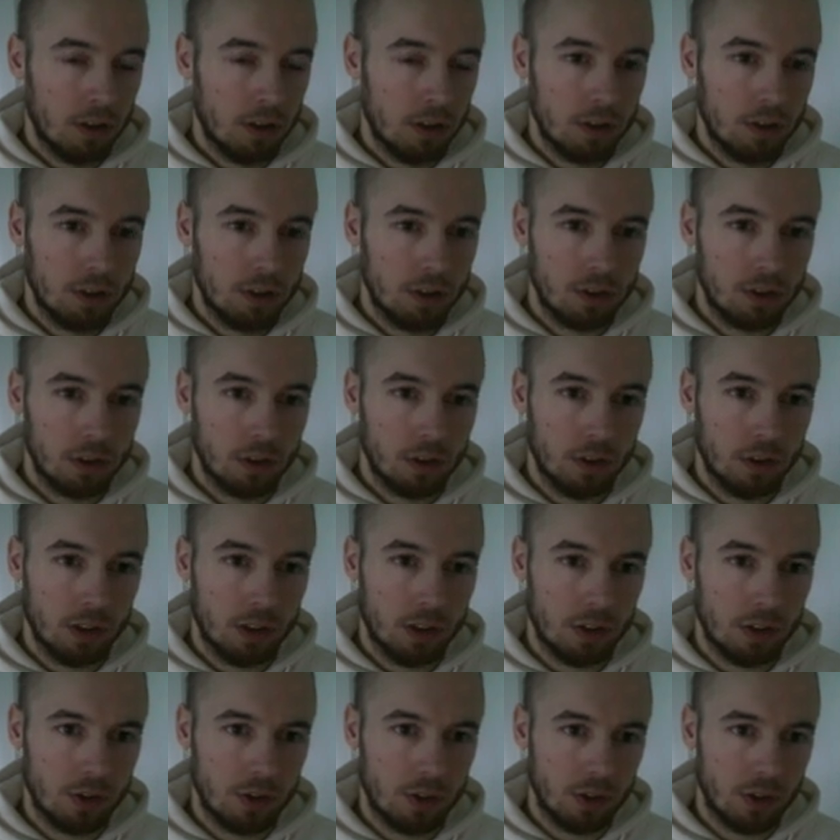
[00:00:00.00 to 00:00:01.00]
So, and
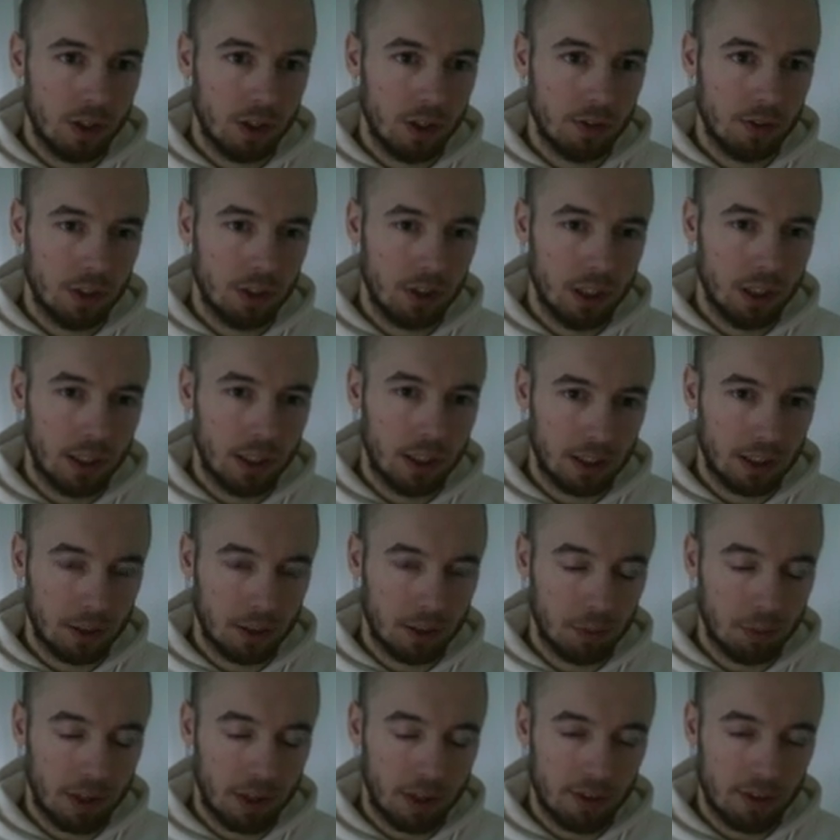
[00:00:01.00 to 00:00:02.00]
also have a like a
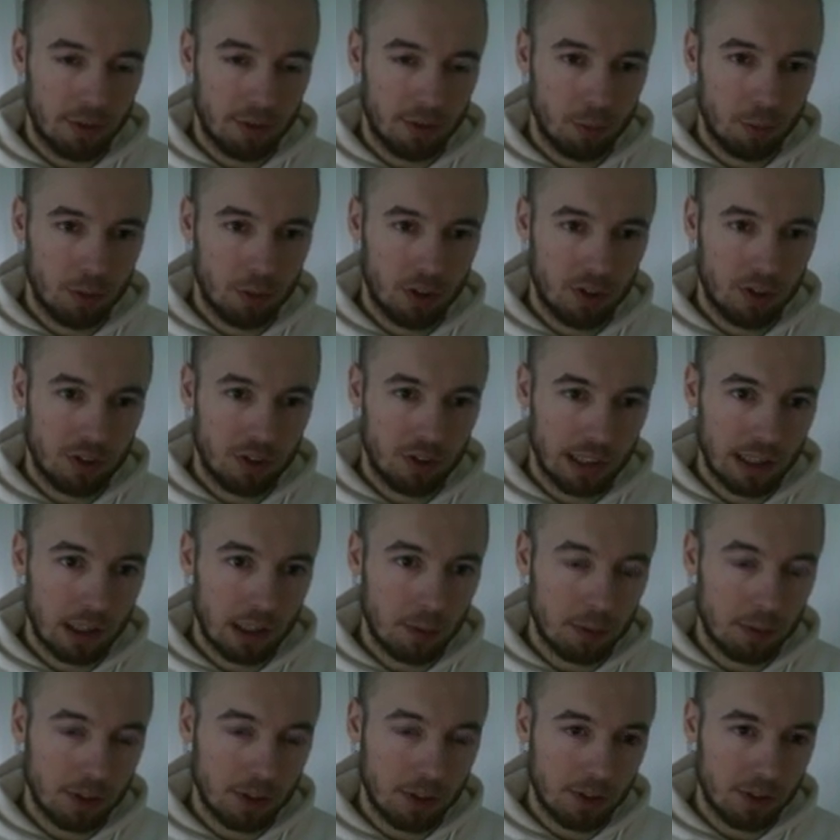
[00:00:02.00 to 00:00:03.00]
blasphemy
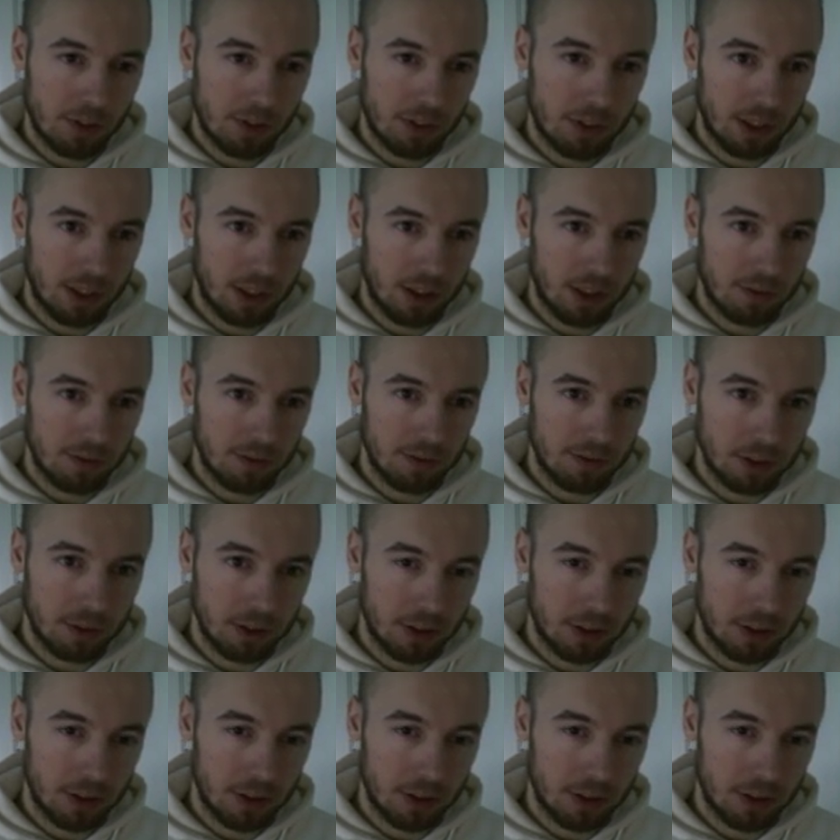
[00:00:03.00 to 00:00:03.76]
setup instead of